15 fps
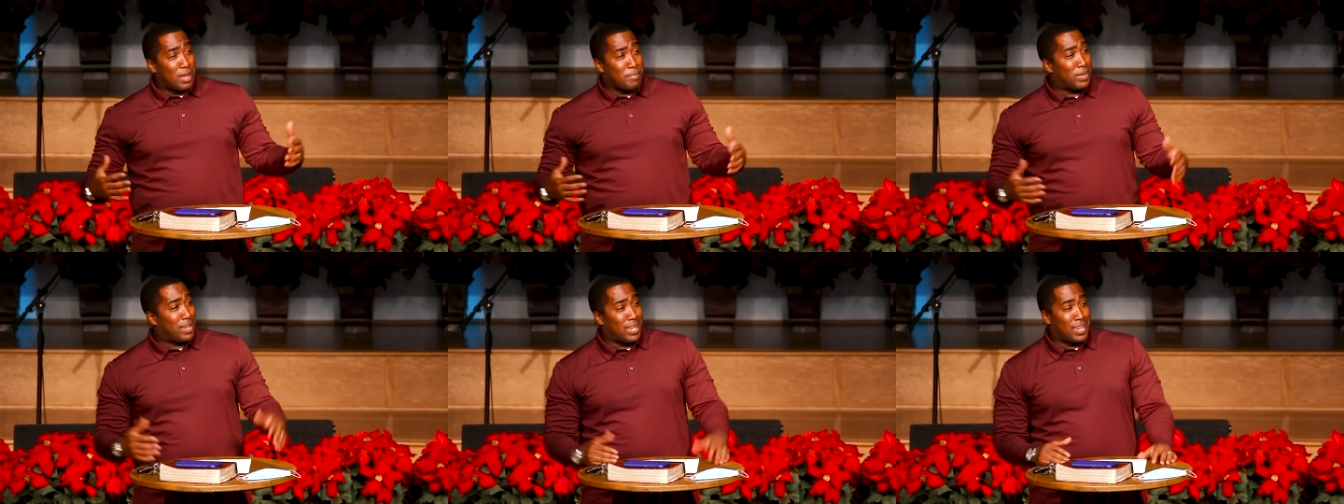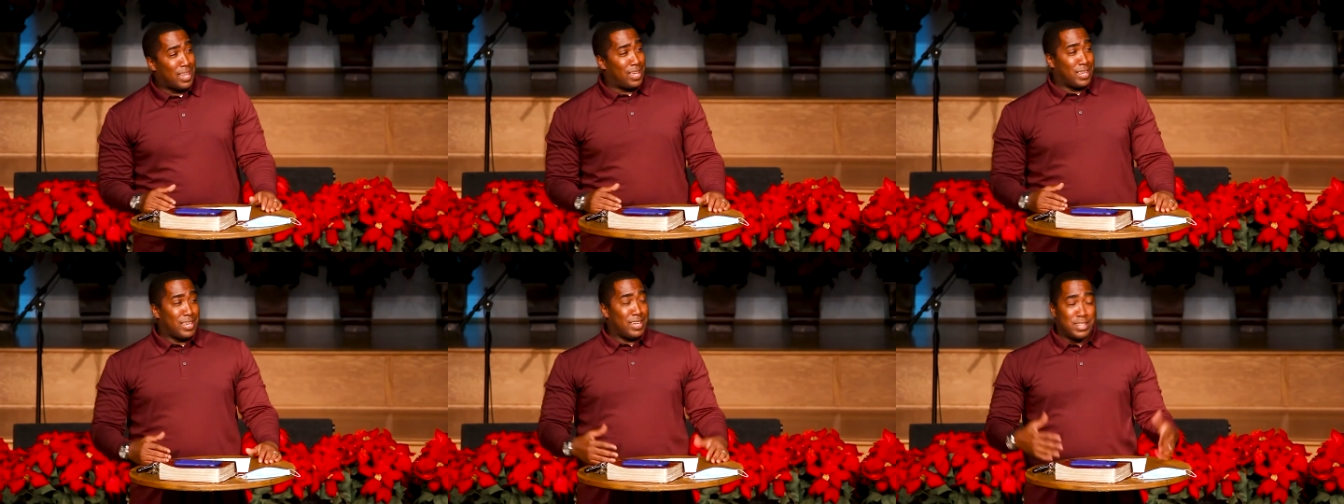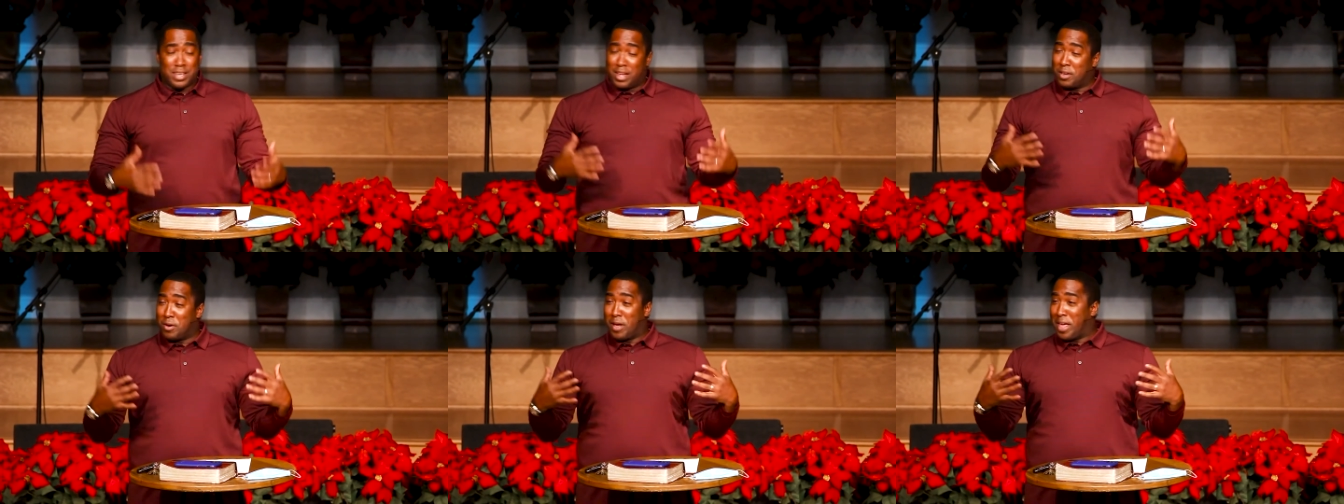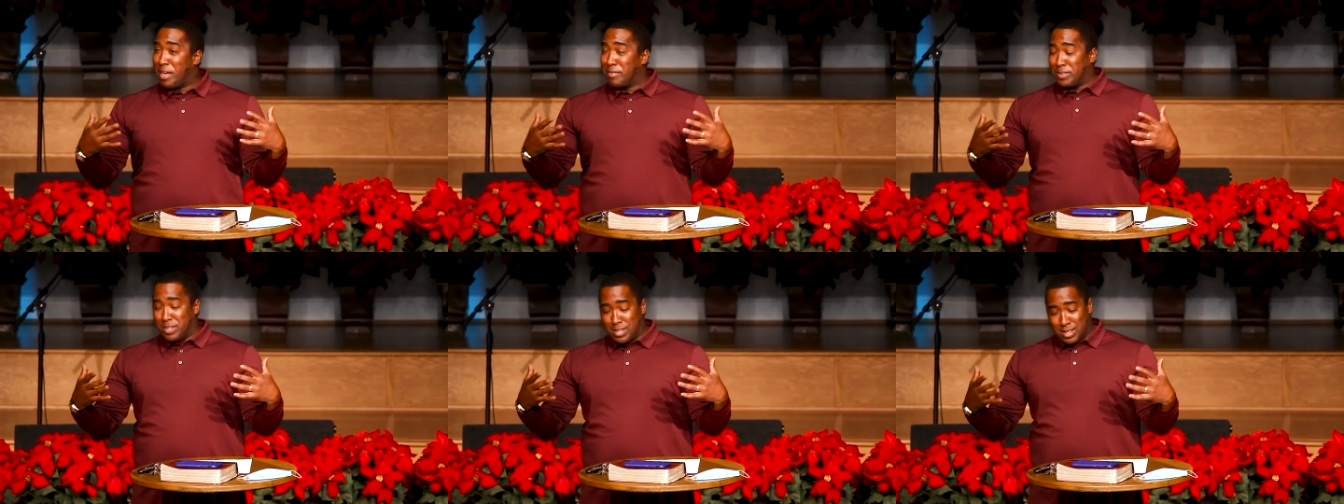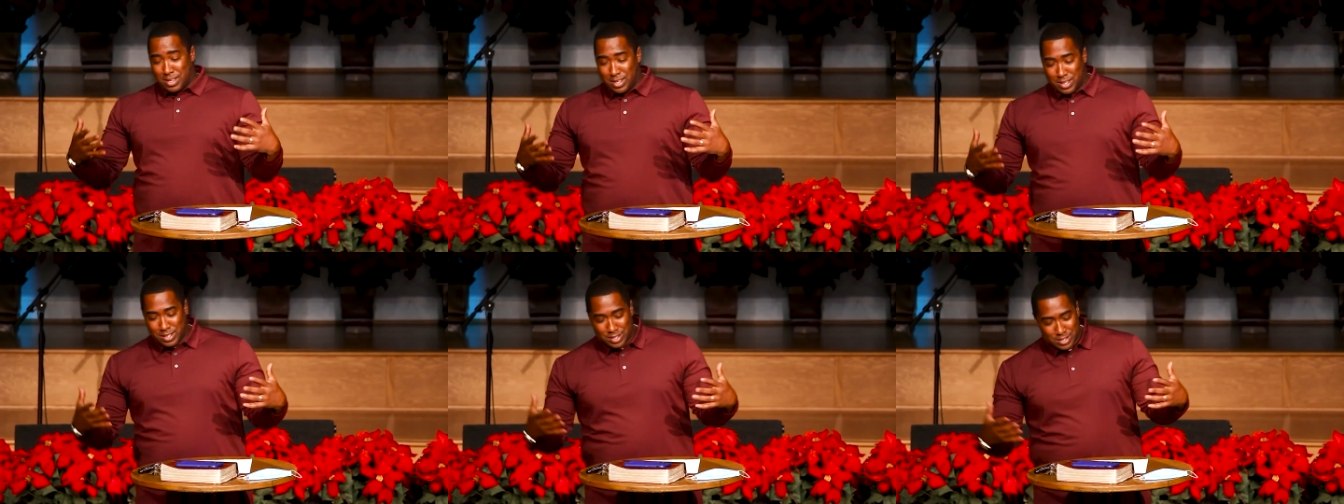I mean, and again, y'all know I have a,
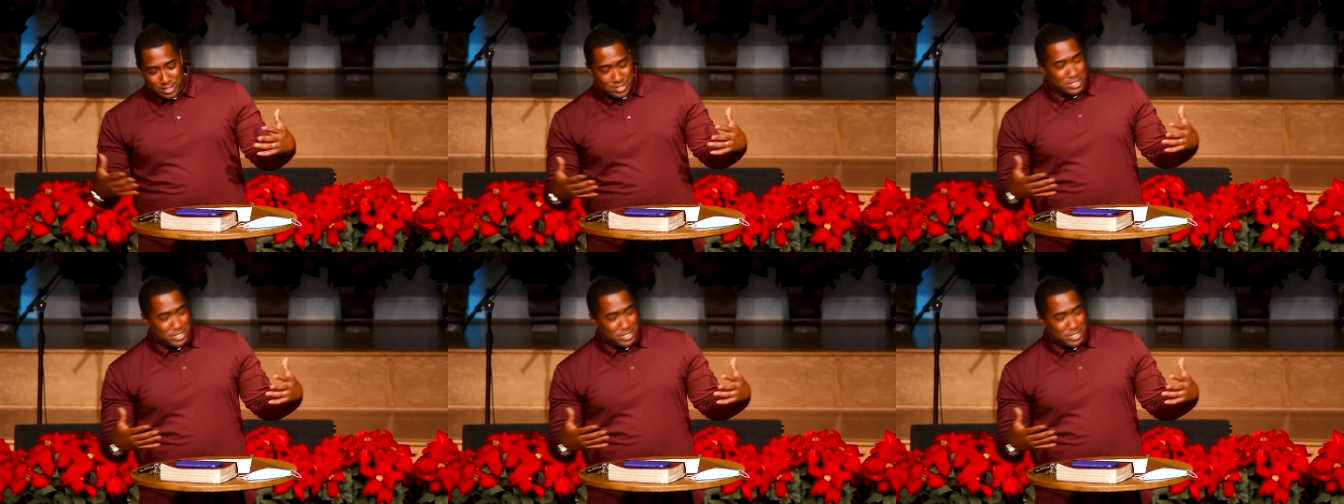a,